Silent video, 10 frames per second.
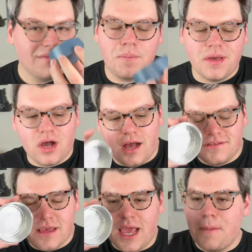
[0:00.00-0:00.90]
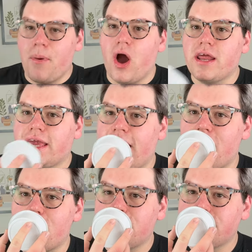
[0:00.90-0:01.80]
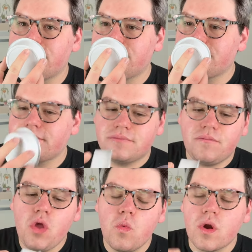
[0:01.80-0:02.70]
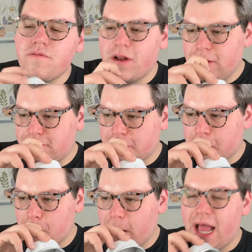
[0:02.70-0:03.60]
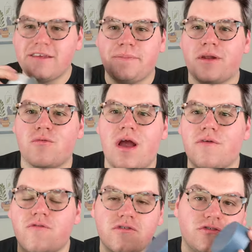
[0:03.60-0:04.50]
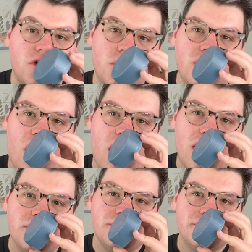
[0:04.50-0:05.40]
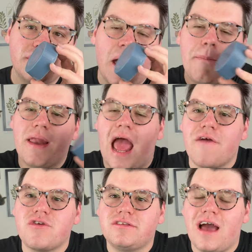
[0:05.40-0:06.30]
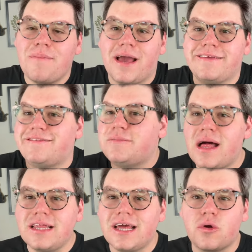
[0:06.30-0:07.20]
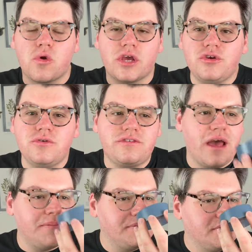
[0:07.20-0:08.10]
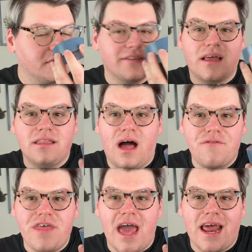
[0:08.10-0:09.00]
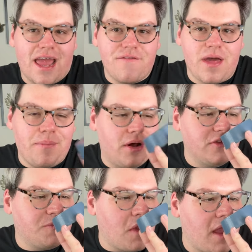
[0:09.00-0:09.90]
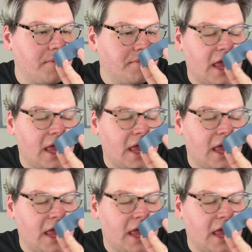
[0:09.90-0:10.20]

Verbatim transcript: because in body care, warm vanilla sugar has been around for so long. But every time I smell it or I use it, because I love that, I have that body spray,